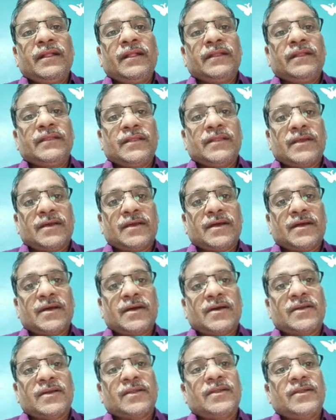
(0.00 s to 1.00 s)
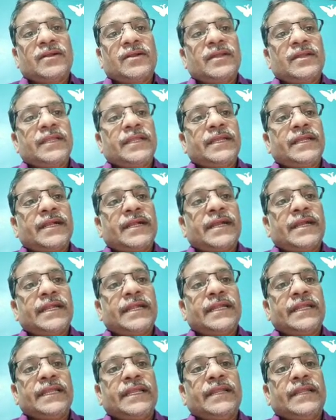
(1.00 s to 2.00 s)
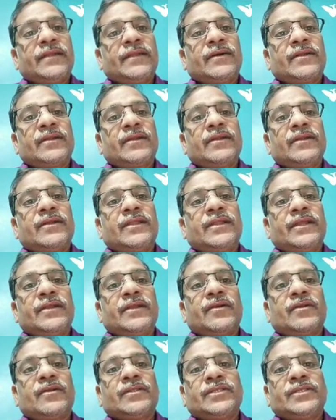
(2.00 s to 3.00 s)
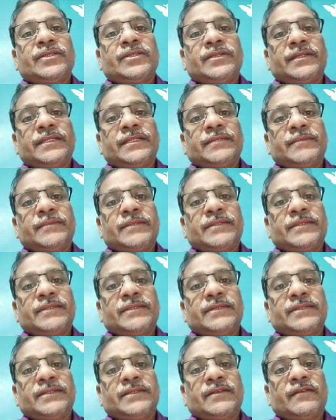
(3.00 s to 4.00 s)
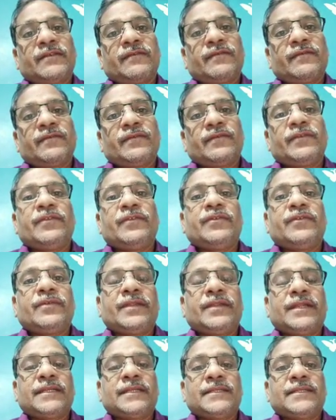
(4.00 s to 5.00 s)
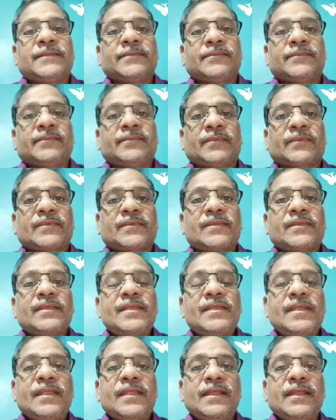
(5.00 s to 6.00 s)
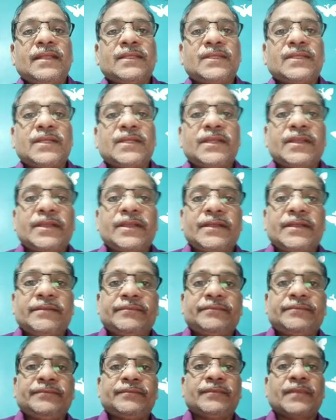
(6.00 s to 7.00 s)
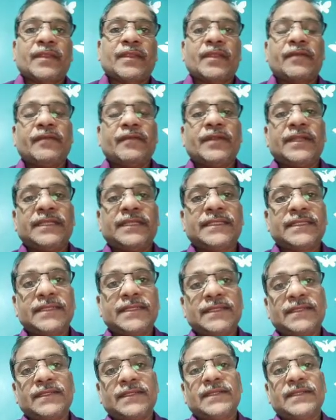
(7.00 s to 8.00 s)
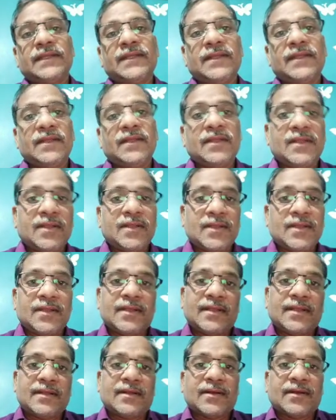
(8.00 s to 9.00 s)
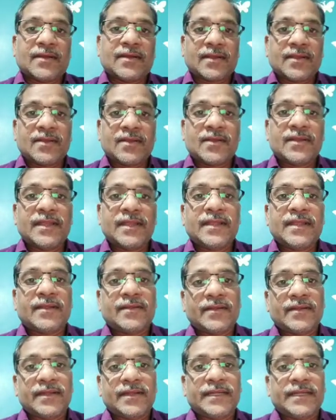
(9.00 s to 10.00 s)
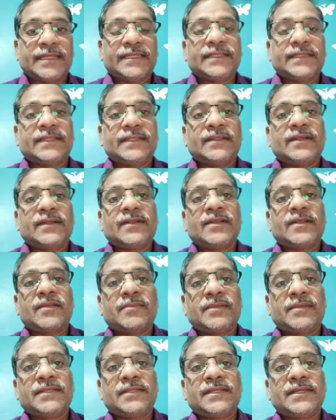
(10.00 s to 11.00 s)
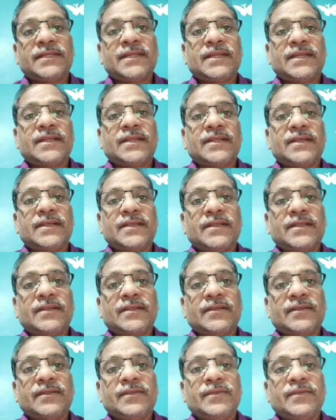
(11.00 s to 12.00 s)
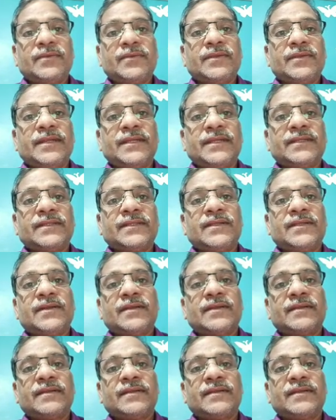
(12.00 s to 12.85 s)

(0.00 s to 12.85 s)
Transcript: the organic and inorganic constituents presence of nutrients. Yesterday we discussed organic contents that are present under nutrients are